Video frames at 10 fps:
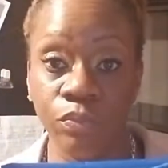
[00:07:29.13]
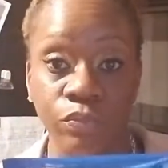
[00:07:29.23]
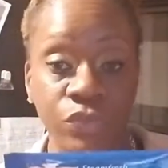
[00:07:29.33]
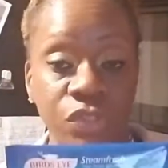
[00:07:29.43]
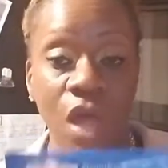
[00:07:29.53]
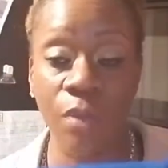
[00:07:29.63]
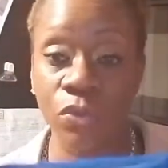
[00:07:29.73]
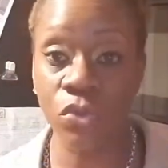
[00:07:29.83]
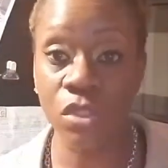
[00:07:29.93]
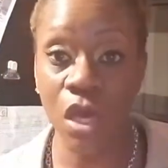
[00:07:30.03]
stop
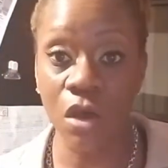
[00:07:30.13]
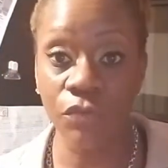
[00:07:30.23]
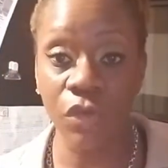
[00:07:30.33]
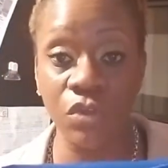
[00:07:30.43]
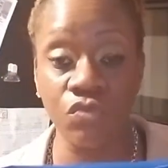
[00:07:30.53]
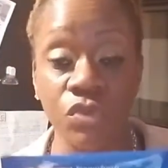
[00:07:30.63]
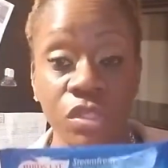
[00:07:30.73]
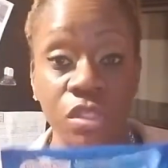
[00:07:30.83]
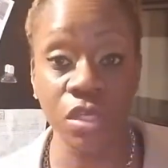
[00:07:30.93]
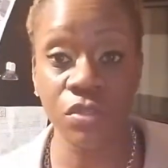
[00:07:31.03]
yourself and
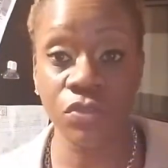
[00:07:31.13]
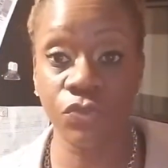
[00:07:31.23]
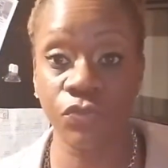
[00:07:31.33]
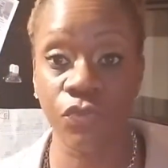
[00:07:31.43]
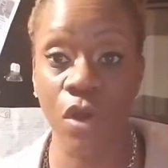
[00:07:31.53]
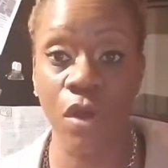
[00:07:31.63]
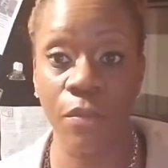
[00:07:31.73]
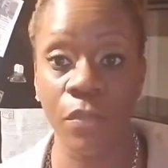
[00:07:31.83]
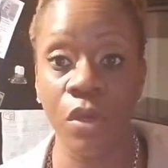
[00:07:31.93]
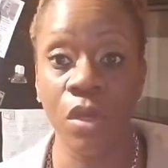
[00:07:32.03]
resist from
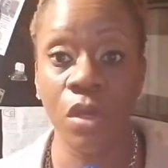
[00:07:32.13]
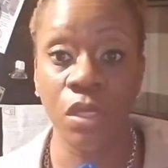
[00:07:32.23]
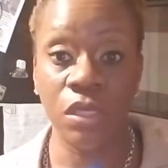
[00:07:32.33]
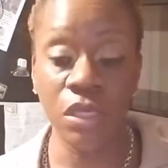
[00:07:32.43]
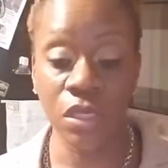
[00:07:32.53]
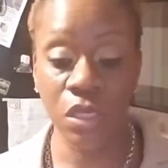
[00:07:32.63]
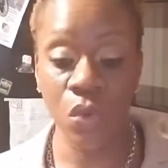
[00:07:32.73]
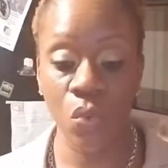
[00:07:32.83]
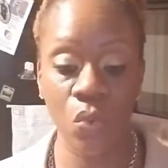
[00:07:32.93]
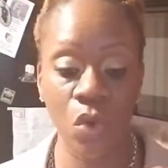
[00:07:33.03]

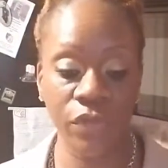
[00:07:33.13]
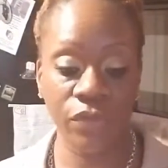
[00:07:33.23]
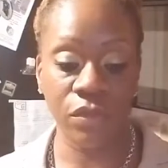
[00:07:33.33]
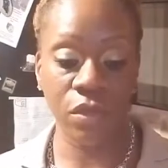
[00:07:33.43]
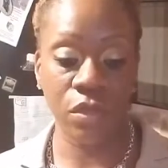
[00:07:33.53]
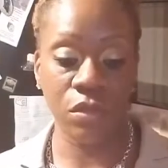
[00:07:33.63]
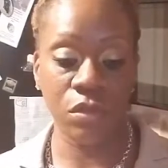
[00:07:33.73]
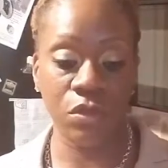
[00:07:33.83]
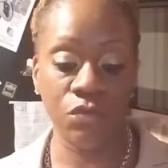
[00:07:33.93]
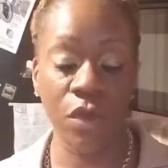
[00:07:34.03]
eating what
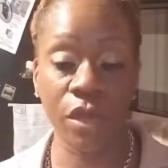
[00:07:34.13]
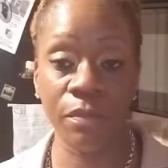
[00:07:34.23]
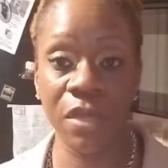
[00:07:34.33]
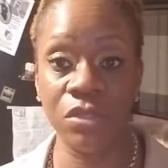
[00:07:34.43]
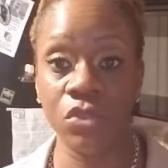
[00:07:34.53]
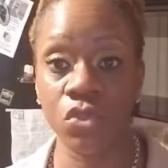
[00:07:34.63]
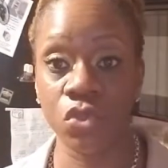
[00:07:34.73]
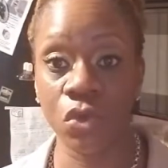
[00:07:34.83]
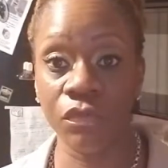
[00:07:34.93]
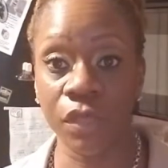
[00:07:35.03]
the recommended
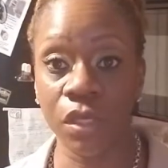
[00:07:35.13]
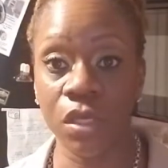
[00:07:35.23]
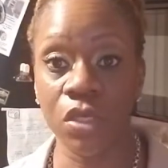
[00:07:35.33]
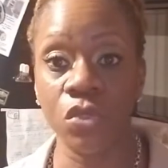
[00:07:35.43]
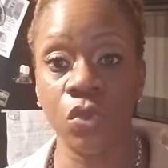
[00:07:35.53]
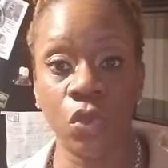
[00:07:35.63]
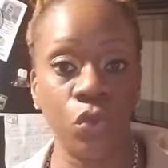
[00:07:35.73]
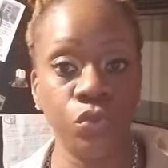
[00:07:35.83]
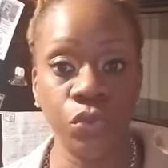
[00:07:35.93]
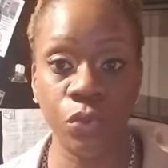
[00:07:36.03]
serving is,
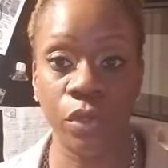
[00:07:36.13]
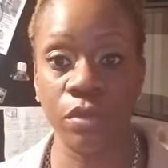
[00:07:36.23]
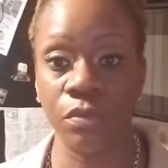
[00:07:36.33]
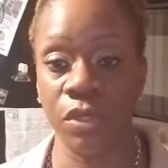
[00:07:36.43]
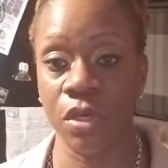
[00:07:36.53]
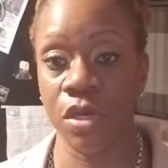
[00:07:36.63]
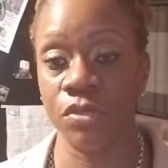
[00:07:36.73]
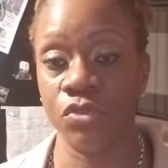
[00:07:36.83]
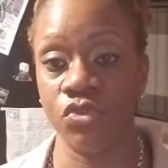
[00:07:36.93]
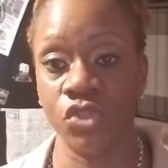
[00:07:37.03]
don't do it, because
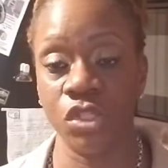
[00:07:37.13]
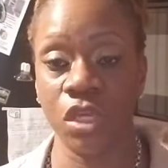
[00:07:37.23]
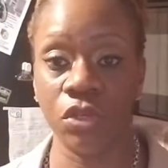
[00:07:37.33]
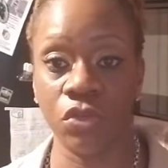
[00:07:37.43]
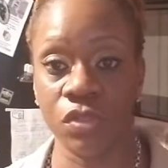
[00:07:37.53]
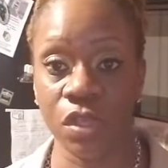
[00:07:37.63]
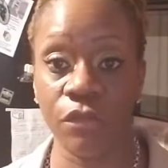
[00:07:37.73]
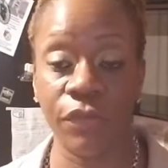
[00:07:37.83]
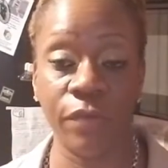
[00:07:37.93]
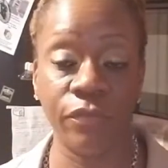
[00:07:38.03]
you're just setting
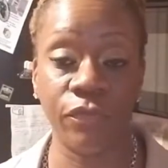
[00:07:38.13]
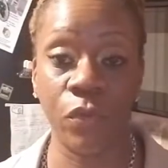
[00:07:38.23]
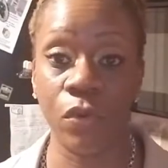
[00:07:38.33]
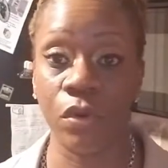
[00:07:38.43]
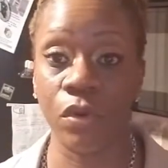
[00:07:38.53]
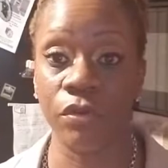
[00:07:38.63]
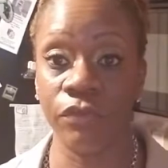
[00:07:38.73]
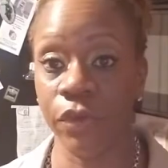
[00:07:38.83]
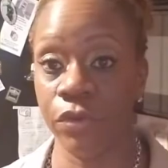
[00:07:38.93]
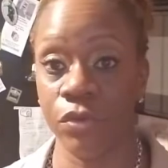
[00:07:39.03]
yourself up for
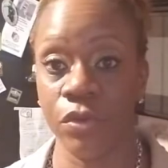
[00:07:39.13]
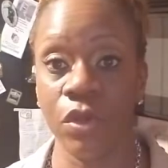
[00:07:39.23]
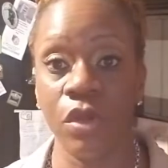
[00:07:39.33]
failure.